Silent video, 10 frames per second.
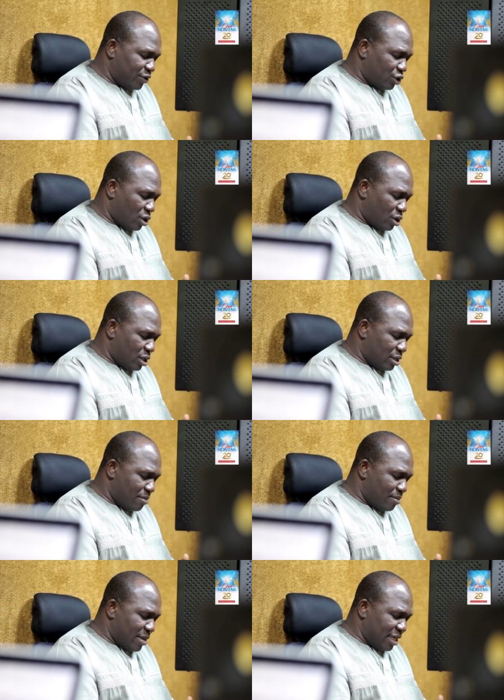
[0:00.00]
done
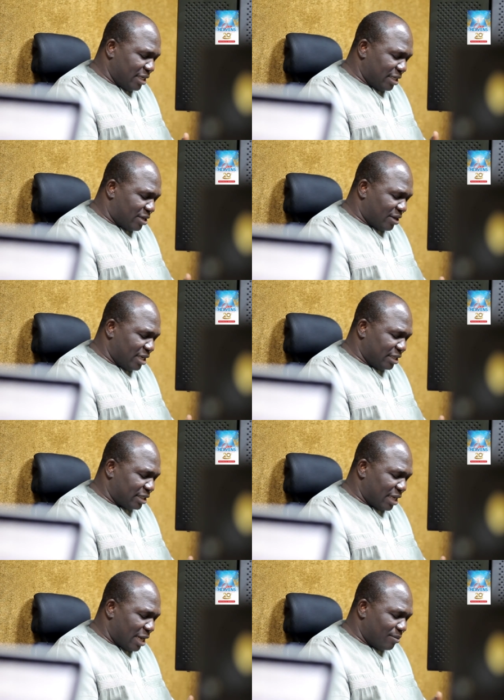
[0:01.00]
many great
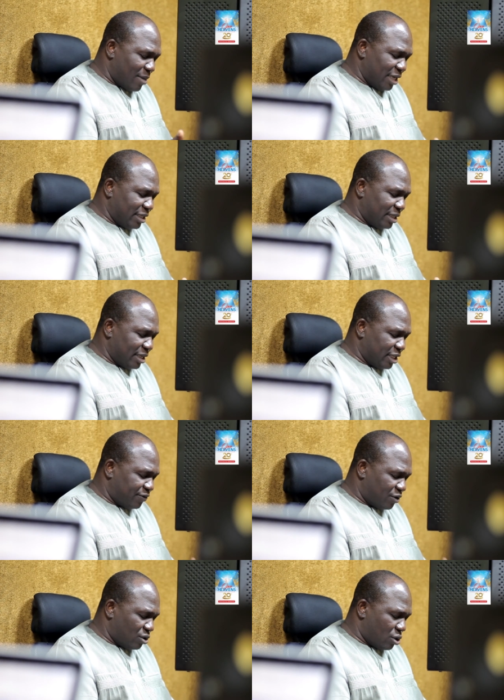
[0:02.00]
and mighty things
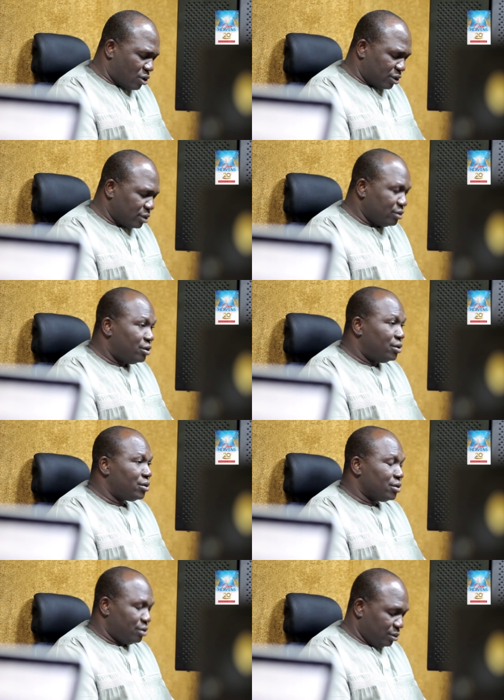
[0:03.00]
for God.
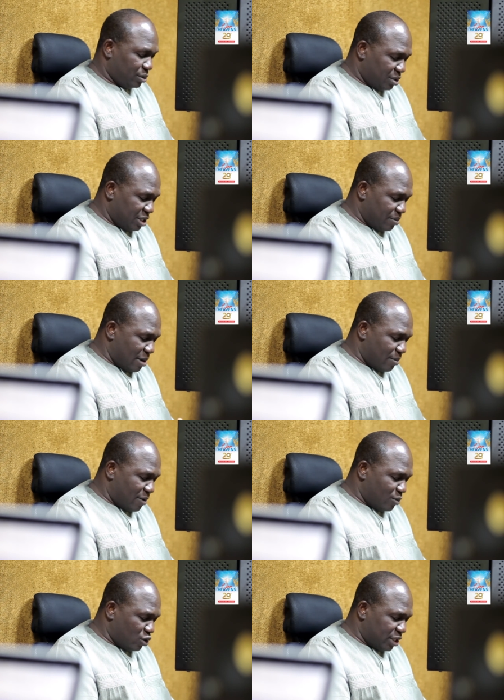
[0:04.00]
Remember
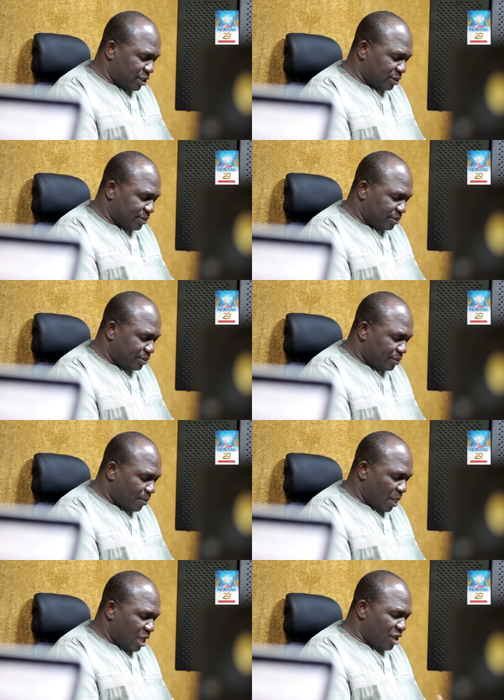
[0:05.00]
Moses.
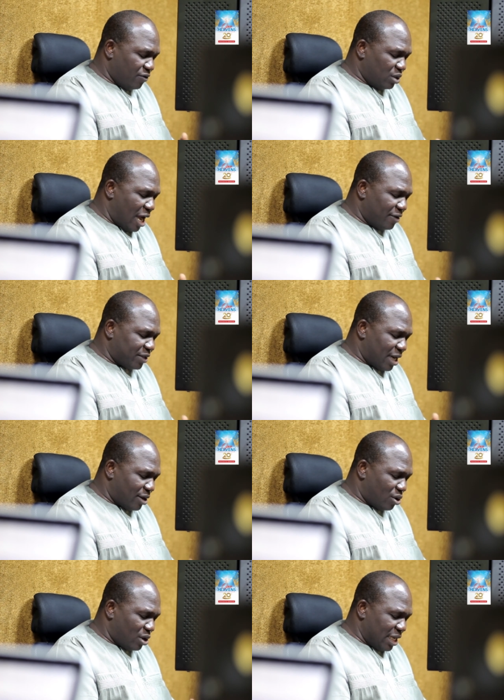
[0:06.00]
Even after
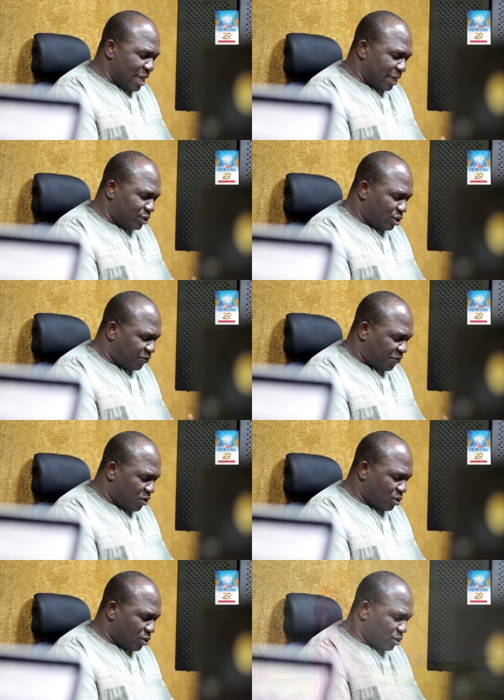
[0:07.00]
all he had done for
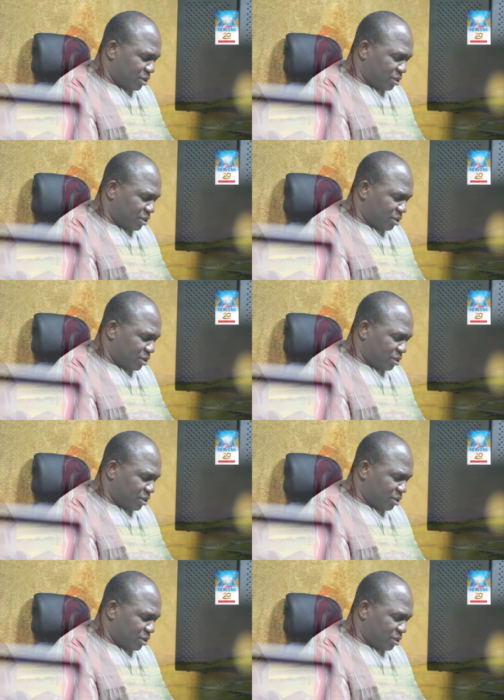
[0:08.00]
God,